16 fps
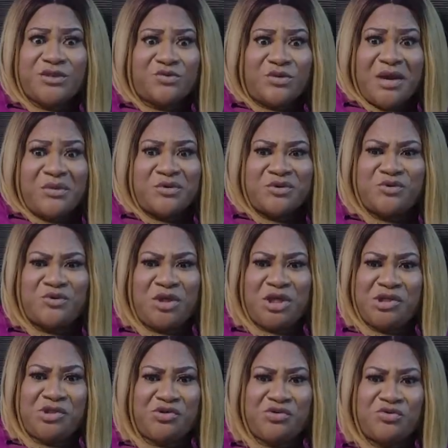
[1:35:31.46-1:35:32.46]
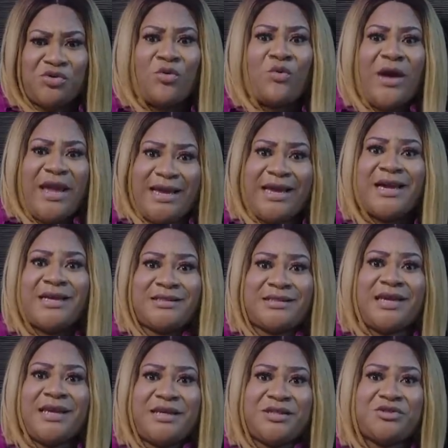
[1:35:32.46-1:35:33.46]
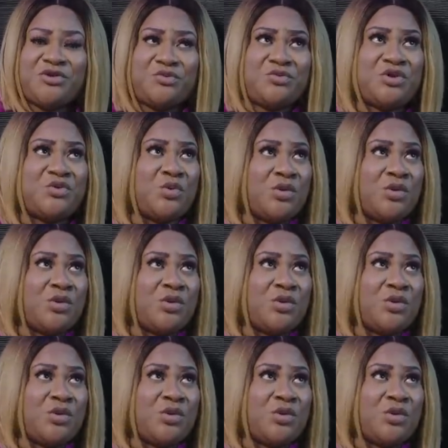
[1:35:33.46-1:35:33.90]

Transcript: do I want to hate you or why can't I hate you? Which